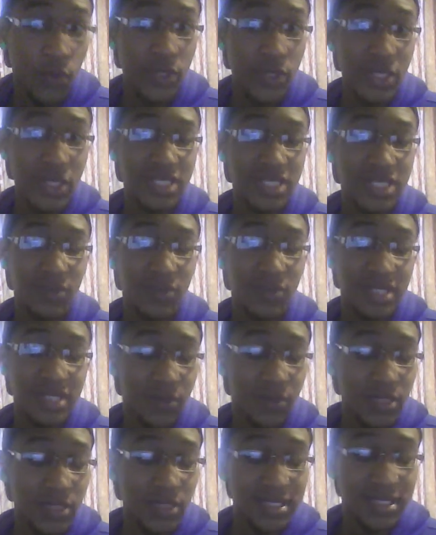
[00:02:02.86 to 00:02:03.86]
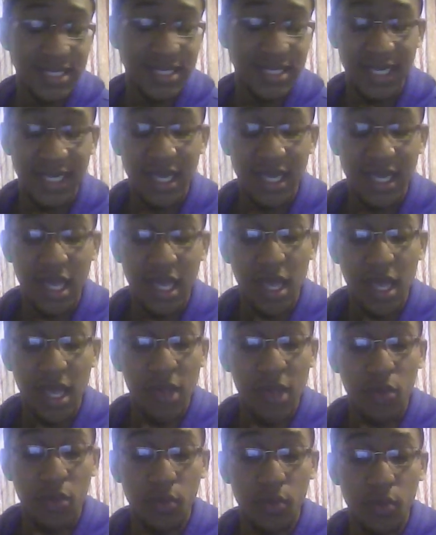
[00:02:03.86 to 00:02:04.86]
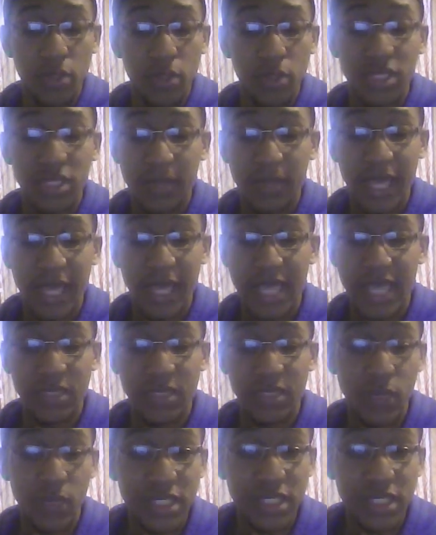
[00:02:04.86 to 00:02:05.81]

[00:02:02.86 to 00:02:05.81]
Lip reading: you hear someone say, what's the T? Most of the time they're asking, what's